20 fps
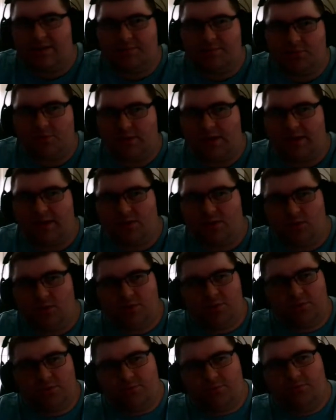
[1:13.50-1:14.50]
or like look
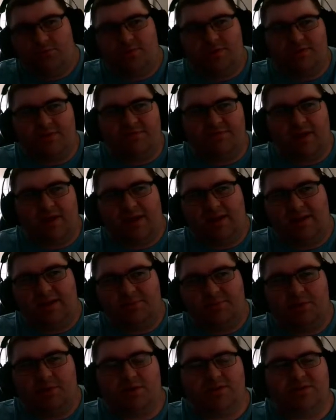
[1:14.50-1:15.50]
through and
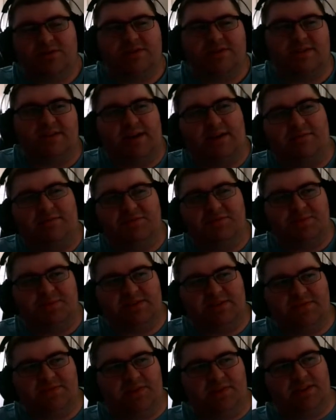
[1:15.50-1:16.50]
find parses that have
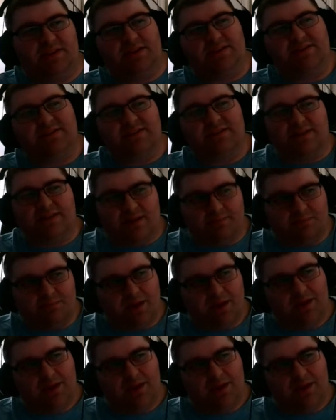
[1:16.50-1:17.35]
specific things in them.